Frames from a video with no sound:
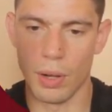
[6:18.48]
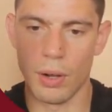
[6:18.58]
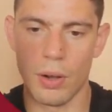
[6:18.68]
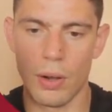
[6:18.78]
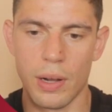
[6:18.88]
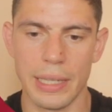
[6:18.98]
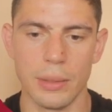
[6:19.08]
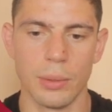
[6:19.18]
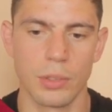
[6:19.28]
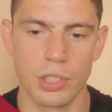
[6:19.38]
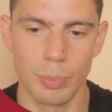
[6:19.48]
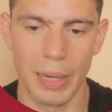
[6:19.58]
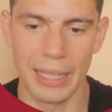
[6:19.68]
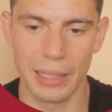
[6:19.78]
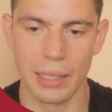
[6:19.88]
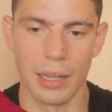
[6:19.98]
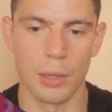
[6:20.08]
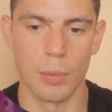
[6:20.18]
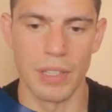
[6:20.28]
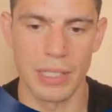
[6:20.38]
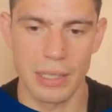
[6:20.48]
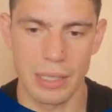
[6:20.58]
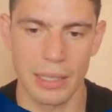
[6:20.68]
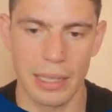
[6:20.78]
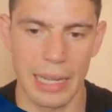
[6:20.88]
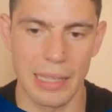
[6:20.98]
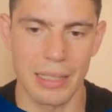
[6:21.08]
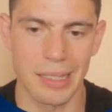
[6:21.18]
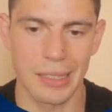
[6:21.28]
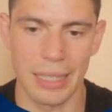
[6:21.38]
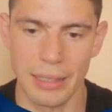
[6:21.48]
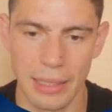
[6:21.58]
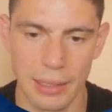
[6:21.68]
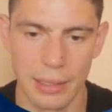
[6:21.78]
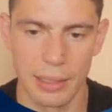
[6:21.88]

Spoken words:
a high split guard with his hands extended.